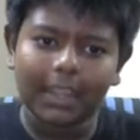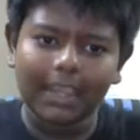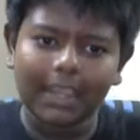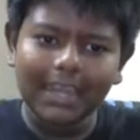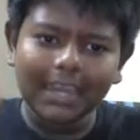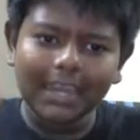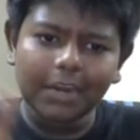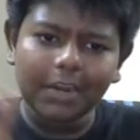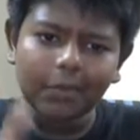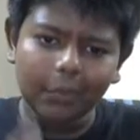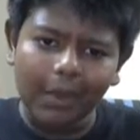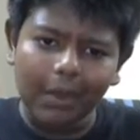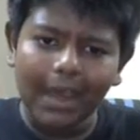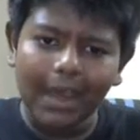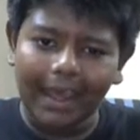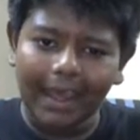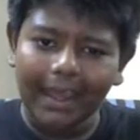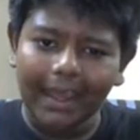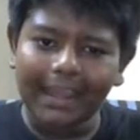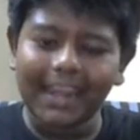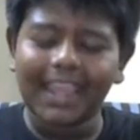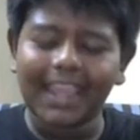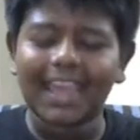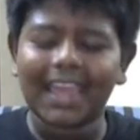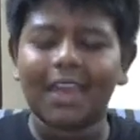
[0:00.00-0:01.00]

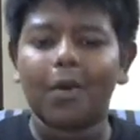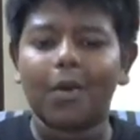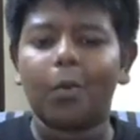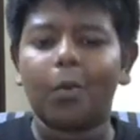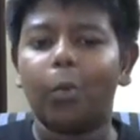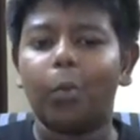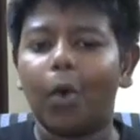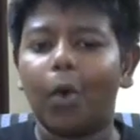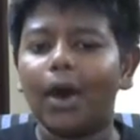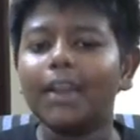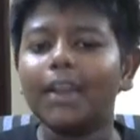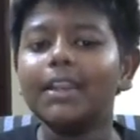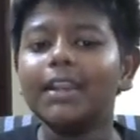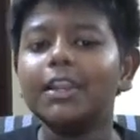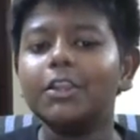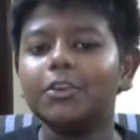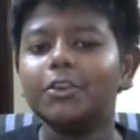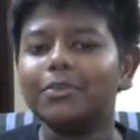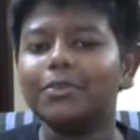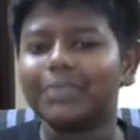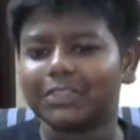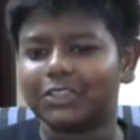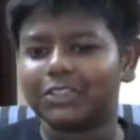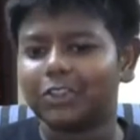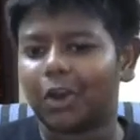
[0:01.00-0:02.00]
Iran, one
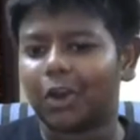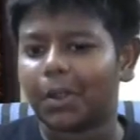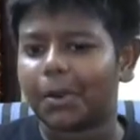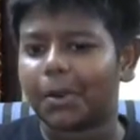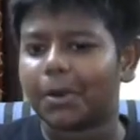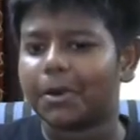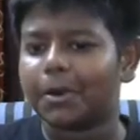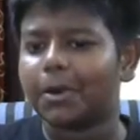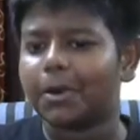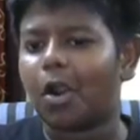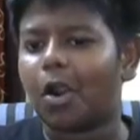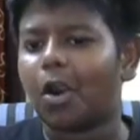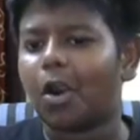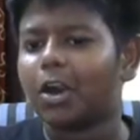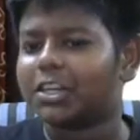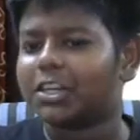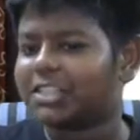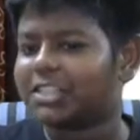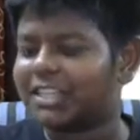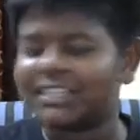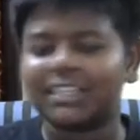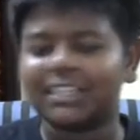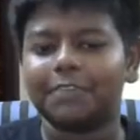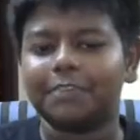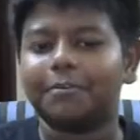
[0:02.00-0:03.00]
US dollar, or
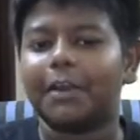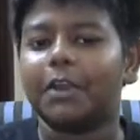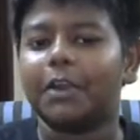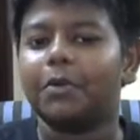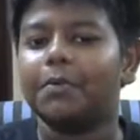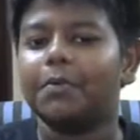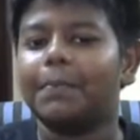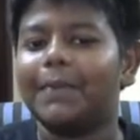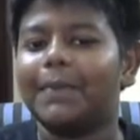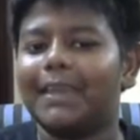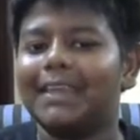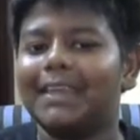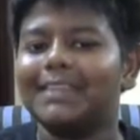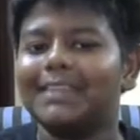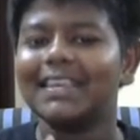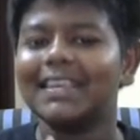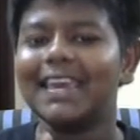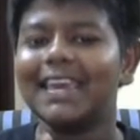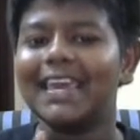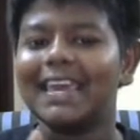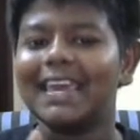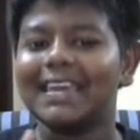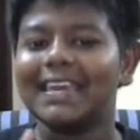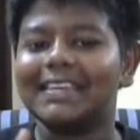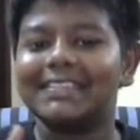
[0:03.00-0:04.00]
65 rupees,
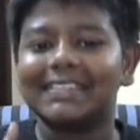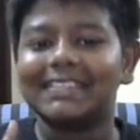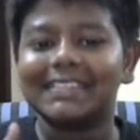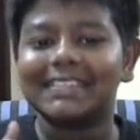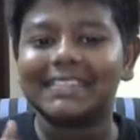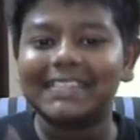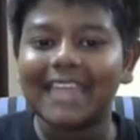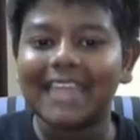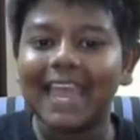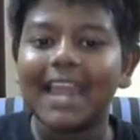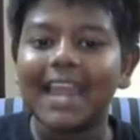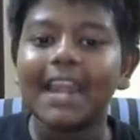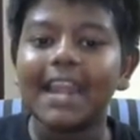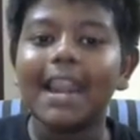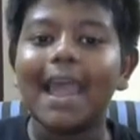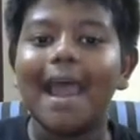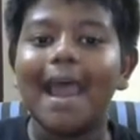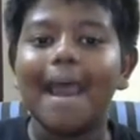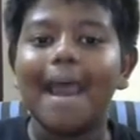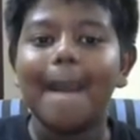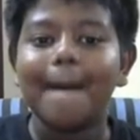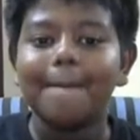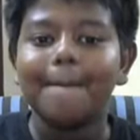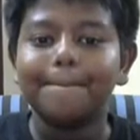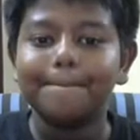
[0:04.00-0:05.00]
is 10
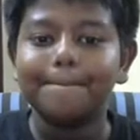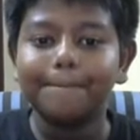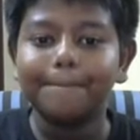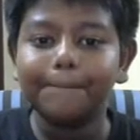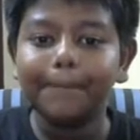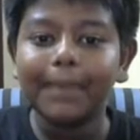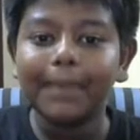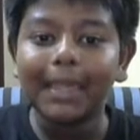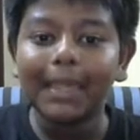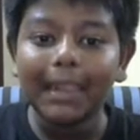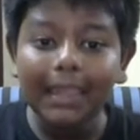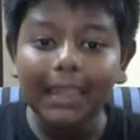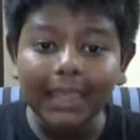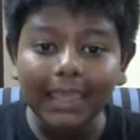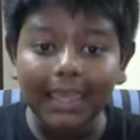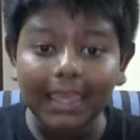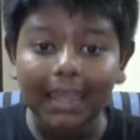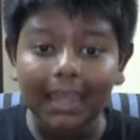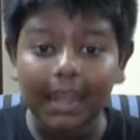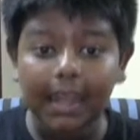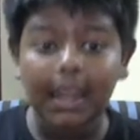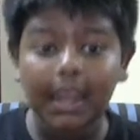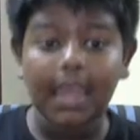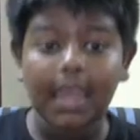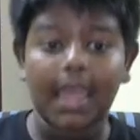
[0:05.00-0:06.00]

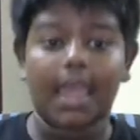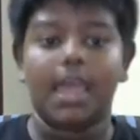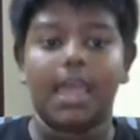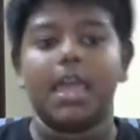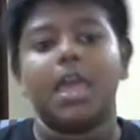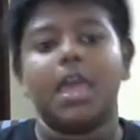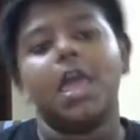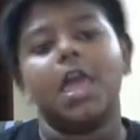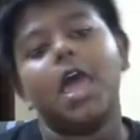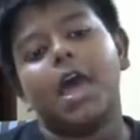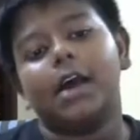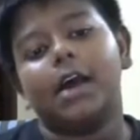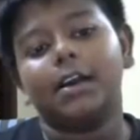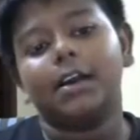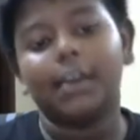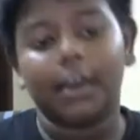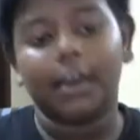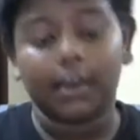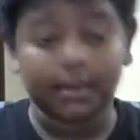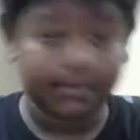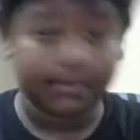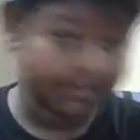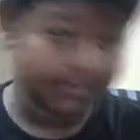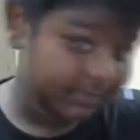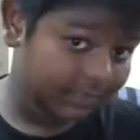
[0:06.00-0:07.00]
million
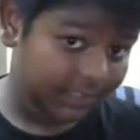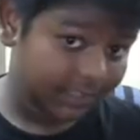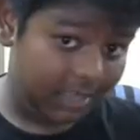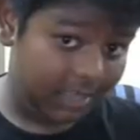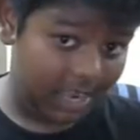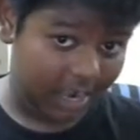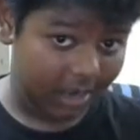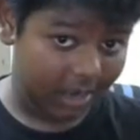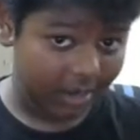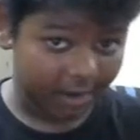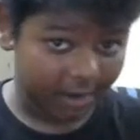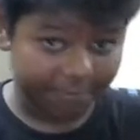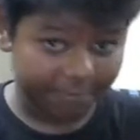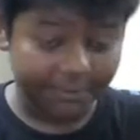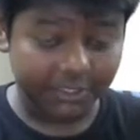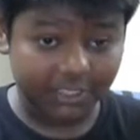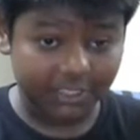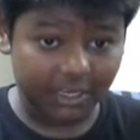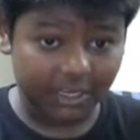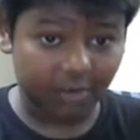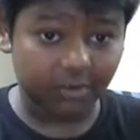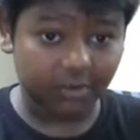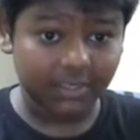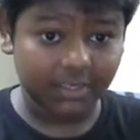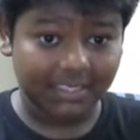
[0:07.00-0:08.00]
of its
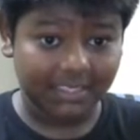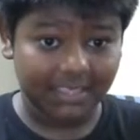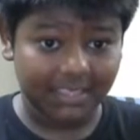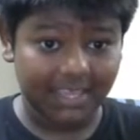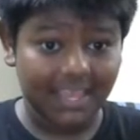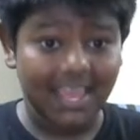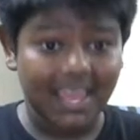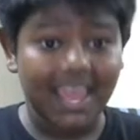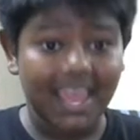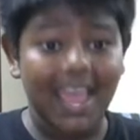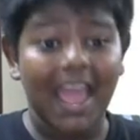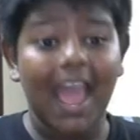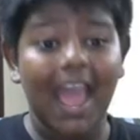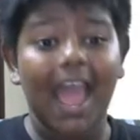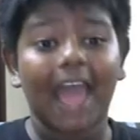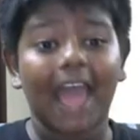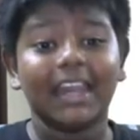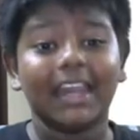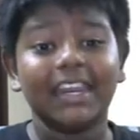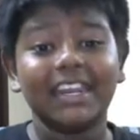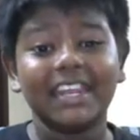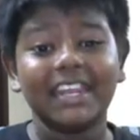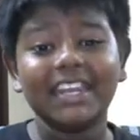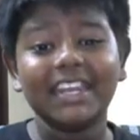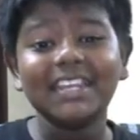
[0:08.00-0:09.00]
currency.
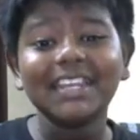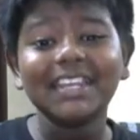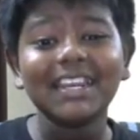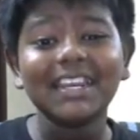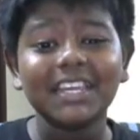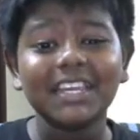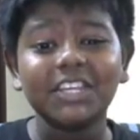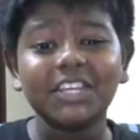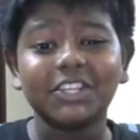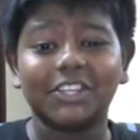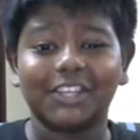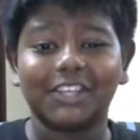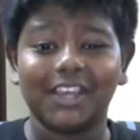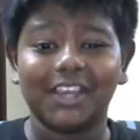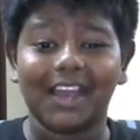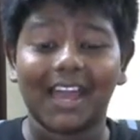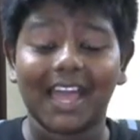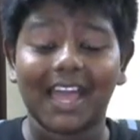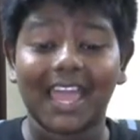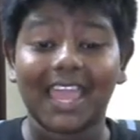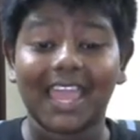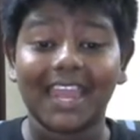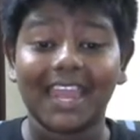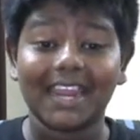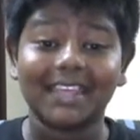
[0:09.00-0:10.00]
And in
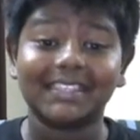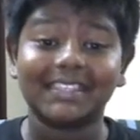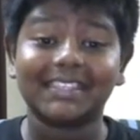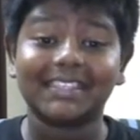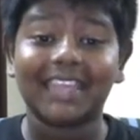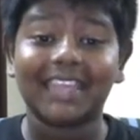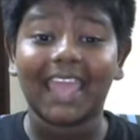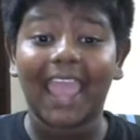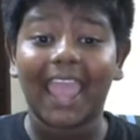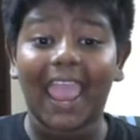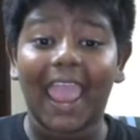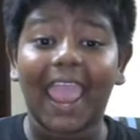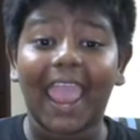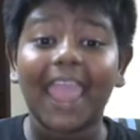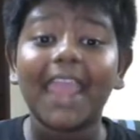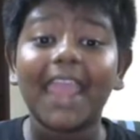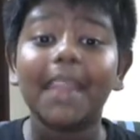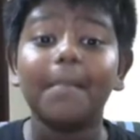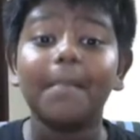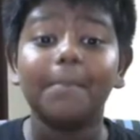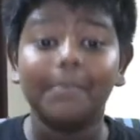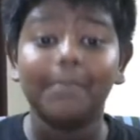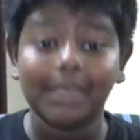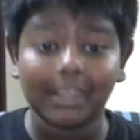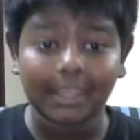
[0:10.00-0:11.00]
Indonesia, it is
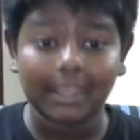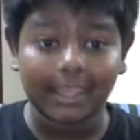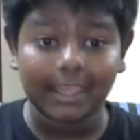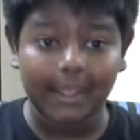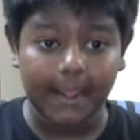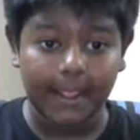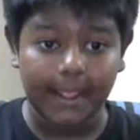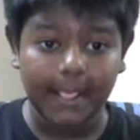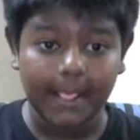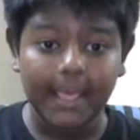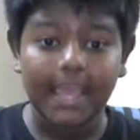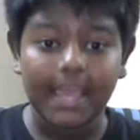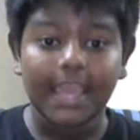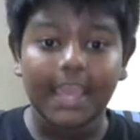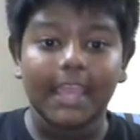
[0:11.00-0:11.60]
8 million.